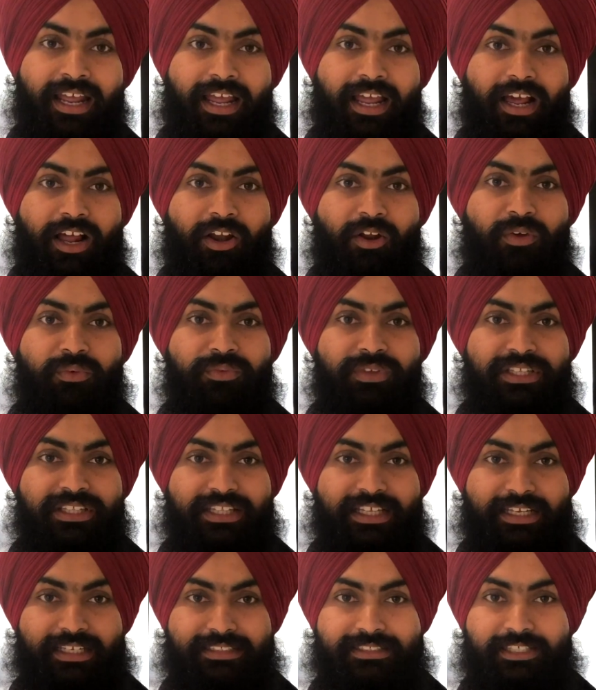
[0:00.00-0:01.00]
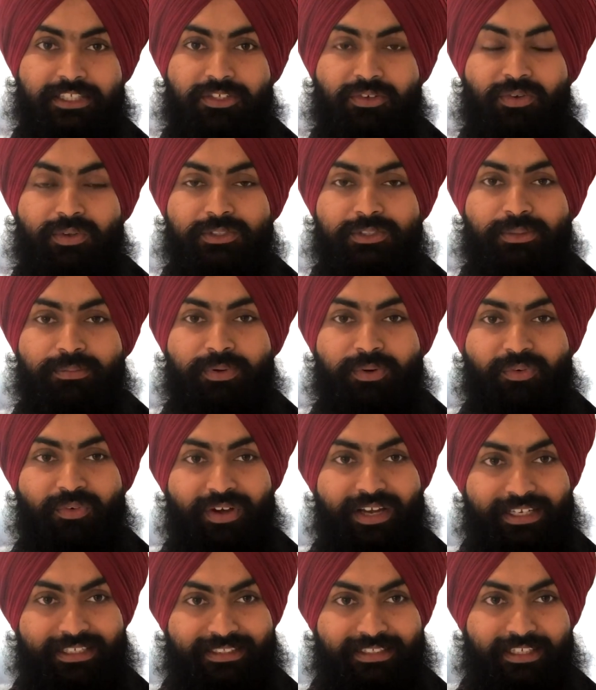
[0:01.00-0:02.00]
Along with this, it also
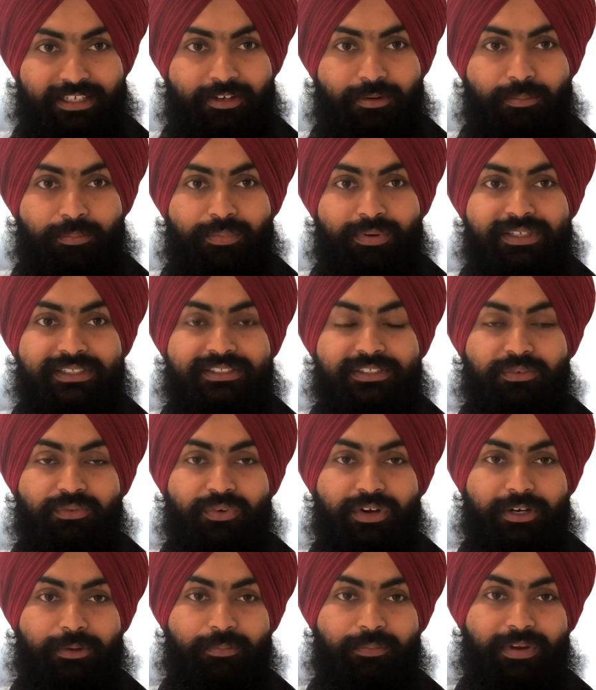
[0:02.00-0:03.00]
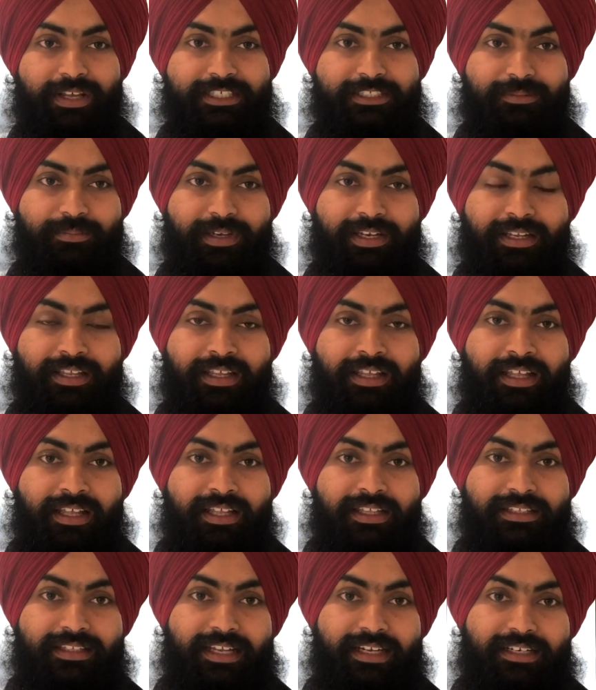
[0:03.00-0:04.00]
provides a compulsory work placement
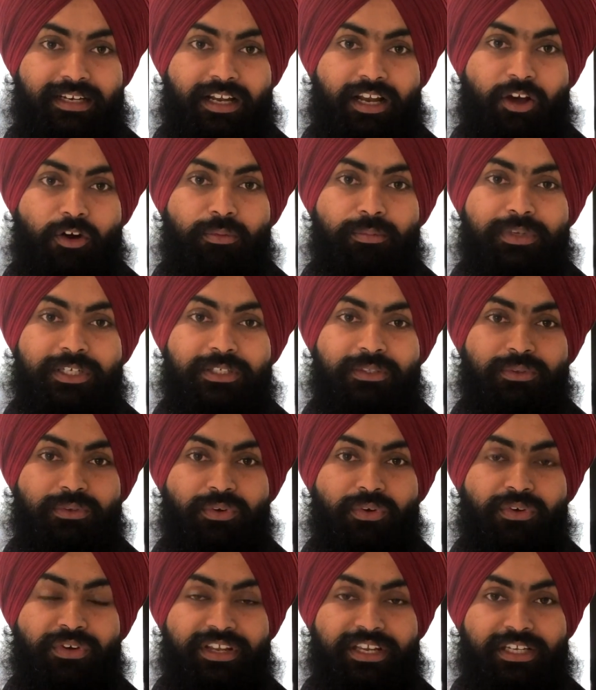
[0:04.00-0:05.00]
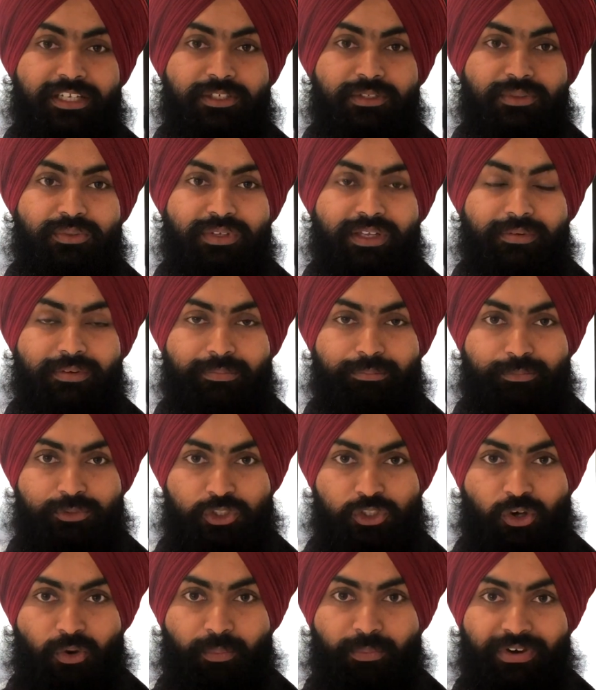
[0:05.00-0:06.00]
that allow me to go into the
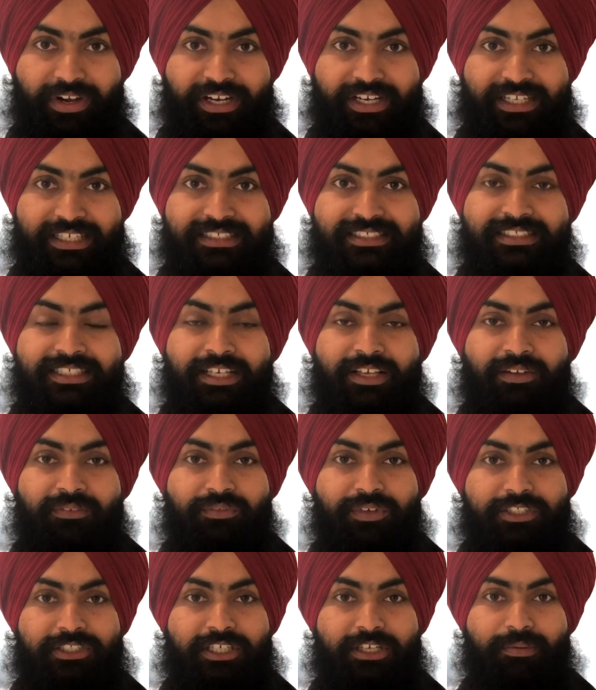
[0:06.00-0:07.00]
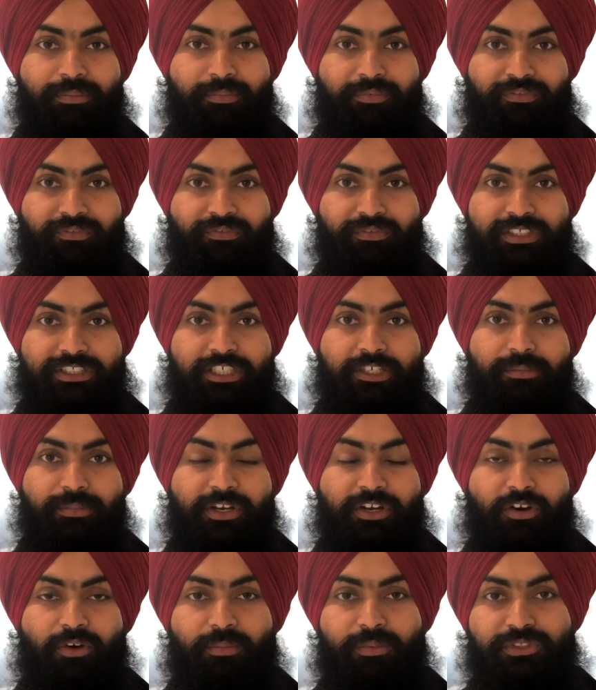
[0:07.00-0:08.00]
job ready, which give me
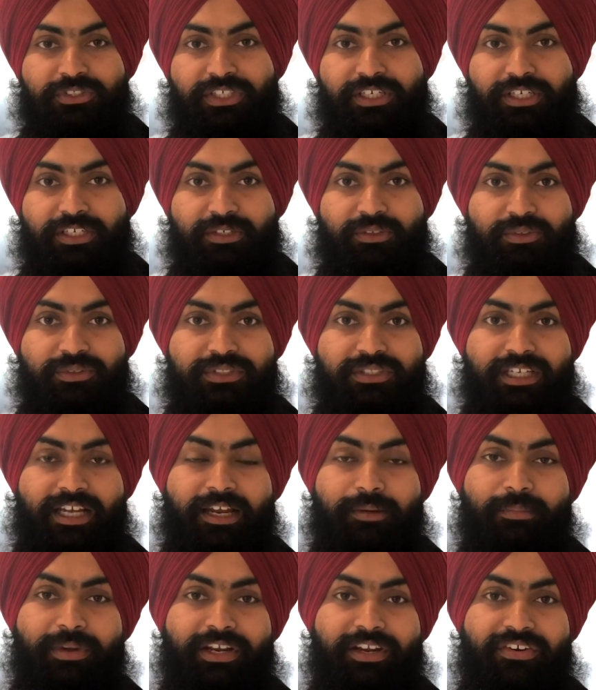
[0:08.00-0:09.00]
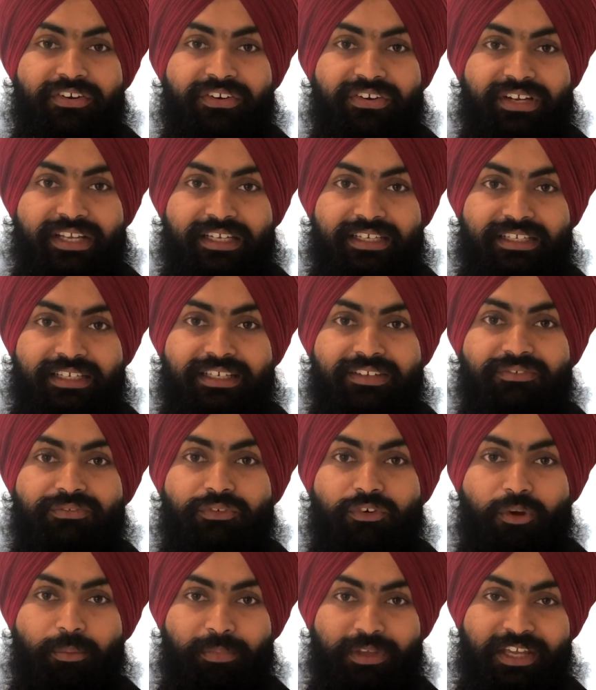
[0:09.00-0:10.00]
an opportunity to start my career
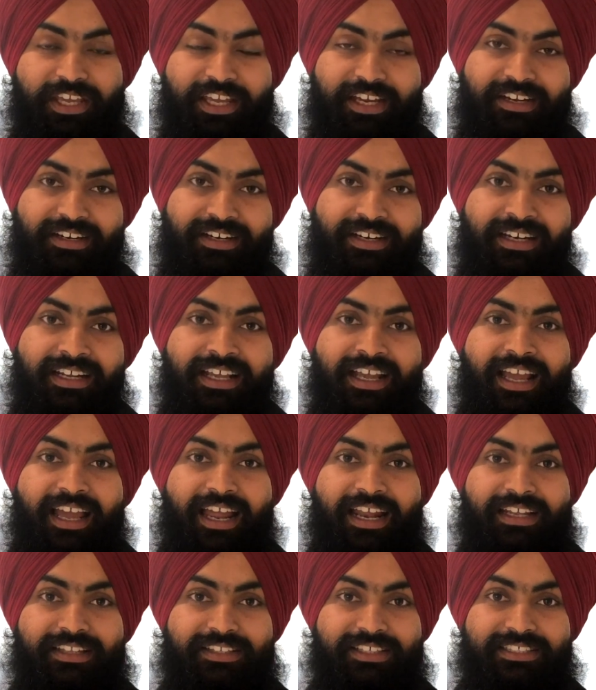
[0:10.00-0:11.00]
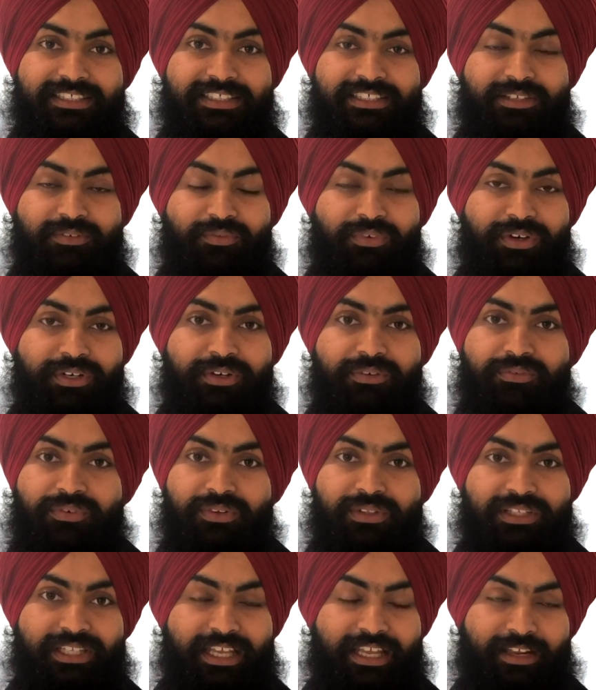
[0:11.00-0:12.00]
from here. And this is a wonderful
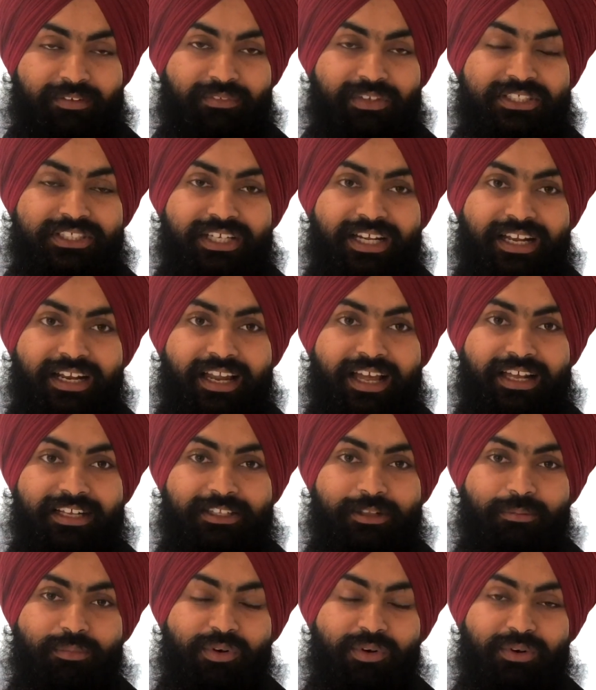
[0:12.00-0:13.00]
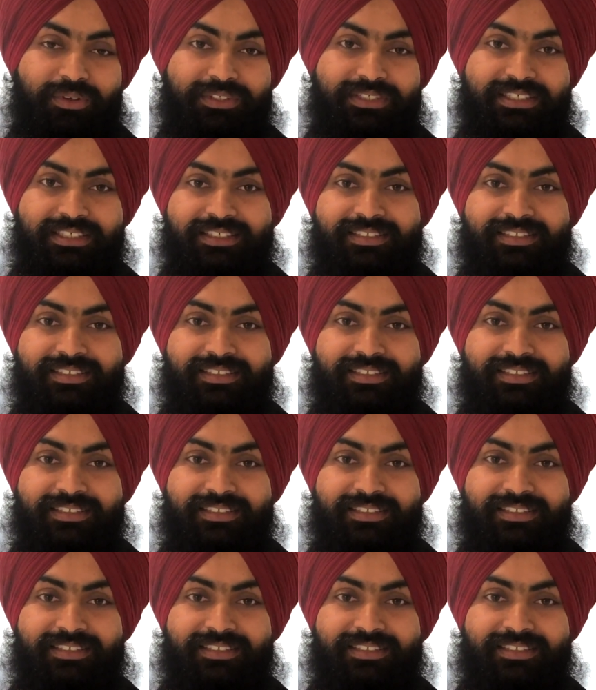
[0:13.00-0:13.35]
thing which I like the most.